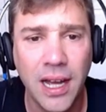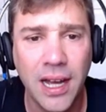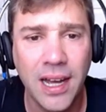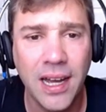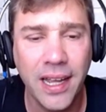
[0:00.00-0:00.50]

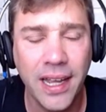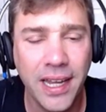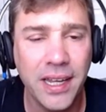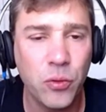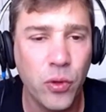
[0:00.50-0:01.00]
Uh,
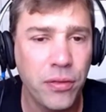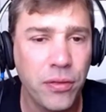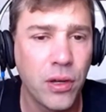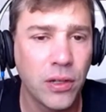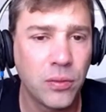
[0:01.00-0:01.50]
and we
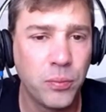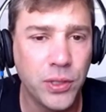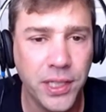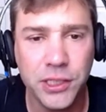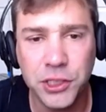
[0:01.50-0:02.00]
thought
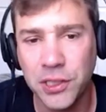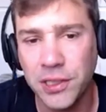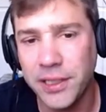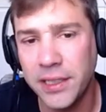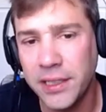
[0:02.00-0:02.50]

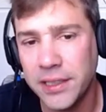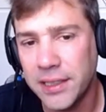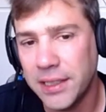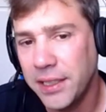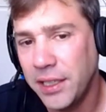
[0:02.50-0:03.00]
potentially
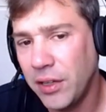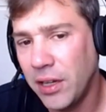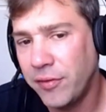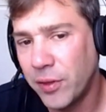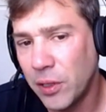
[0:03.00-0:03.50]

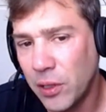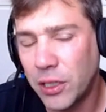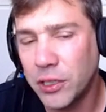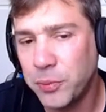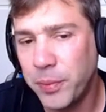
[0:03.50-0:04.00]
if a
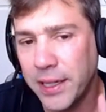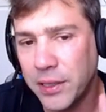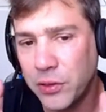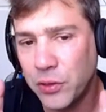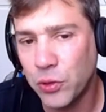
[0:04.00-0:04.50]
large
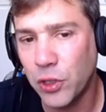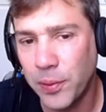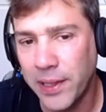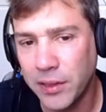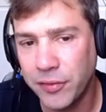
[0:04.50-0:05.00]
bank took our
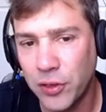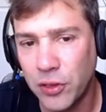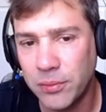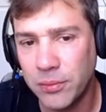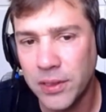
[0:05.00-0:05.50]

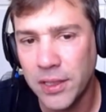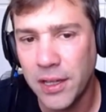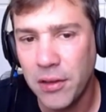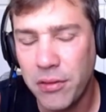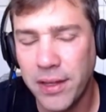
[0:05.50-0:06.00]
platform,
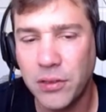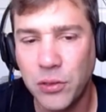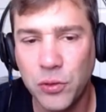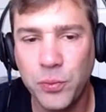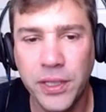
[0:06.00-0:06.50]

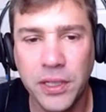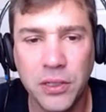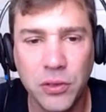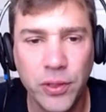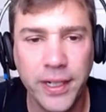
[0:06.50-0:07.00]
that could be a
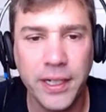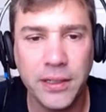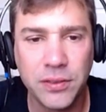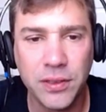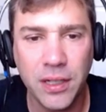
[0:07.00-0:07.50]

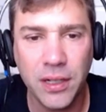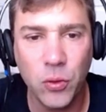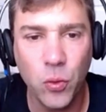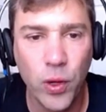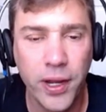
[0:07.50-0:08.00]
great uh,
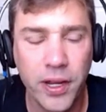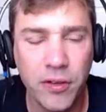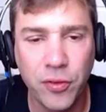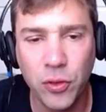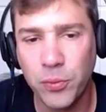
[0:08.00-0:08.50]
way
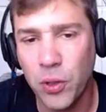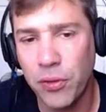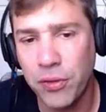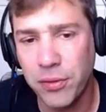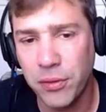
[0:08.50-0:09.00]
for
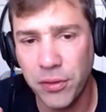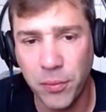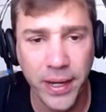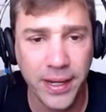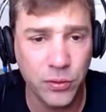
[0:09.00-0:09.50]
both the
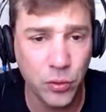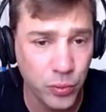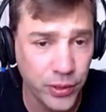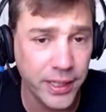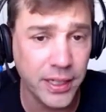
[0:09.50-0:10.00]
bank to
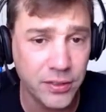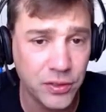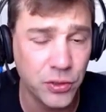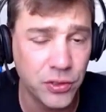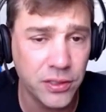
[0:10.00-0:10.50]
bring us
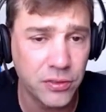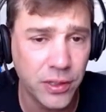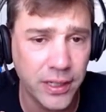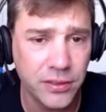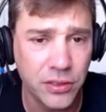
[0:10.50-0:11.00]
users,
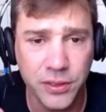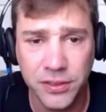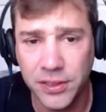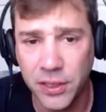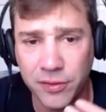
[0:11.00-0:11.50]
right? So
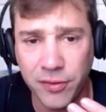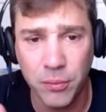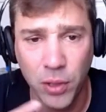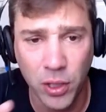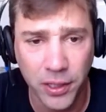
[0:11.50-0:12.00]
instead of the
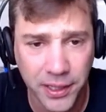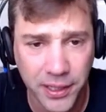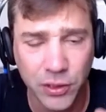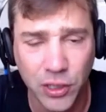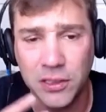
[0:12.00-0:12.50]

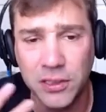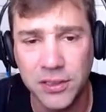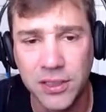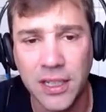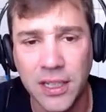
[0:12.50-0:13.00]
marketing
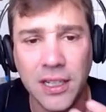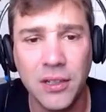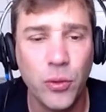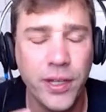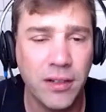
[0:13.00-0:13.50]
dollars,
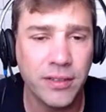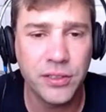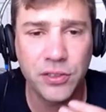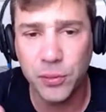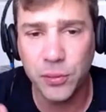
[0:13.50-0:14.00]
we have a
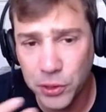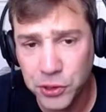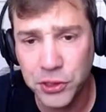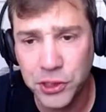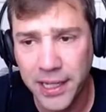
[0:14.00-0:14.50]

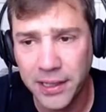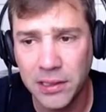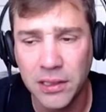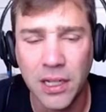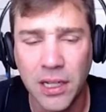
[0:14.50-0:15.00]
distribution
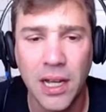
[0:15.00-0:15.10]
channel.